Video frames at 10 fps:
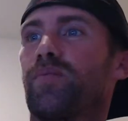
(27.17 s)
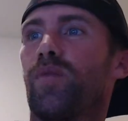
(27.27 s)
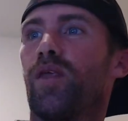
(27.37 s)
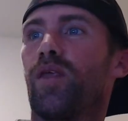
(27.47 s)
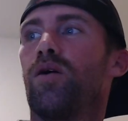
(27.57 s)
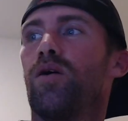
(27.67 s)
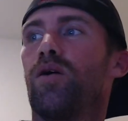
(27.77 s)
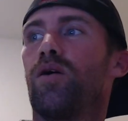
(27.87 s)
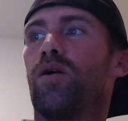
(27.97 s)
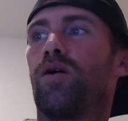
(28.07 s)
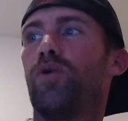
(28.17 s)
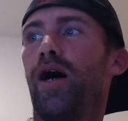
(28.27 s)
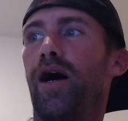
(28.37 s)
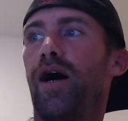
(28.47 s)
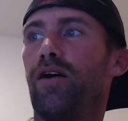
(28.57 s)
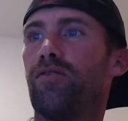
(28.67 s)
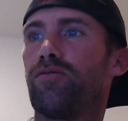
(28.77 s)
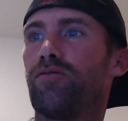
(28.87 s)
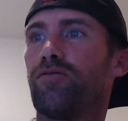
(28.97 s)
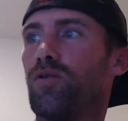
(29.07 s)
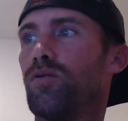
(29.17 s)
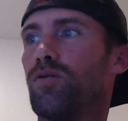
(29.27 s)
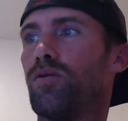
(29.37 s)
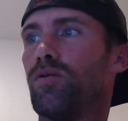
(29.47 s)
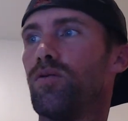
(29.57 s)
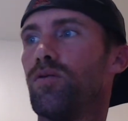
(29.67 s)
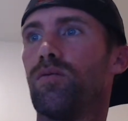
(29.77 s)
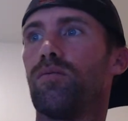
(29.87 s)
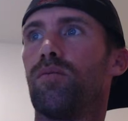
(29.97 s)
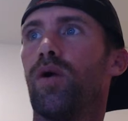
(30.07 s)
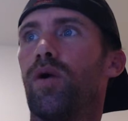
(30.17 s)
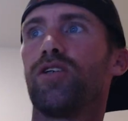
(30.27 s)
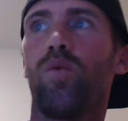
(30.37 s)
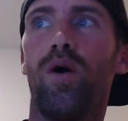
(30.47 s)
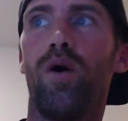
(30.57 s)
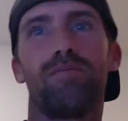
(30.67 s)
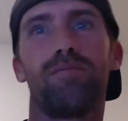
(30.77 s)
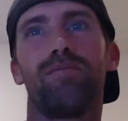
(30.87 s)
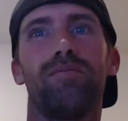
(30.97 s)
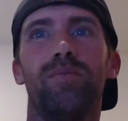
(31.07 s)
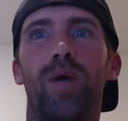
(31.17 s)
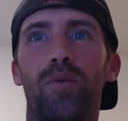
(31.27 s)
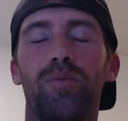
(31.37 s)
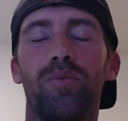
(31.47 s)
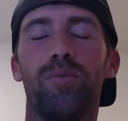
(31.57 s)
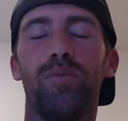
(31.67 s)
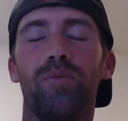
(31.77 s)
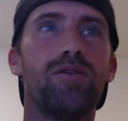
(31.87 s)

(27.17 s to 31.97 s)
we do have, I guess, one thing that not really bad news.